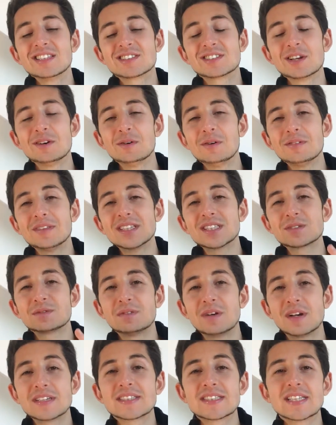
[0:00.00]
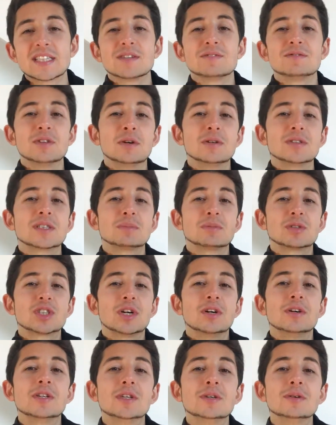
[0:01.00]
So this first set of notes I'm
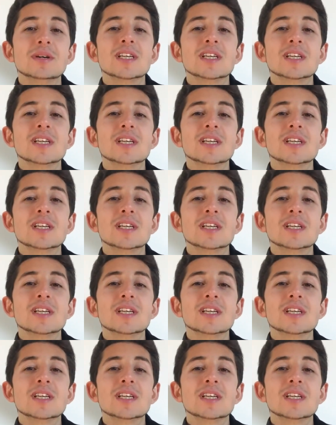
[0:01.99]
showing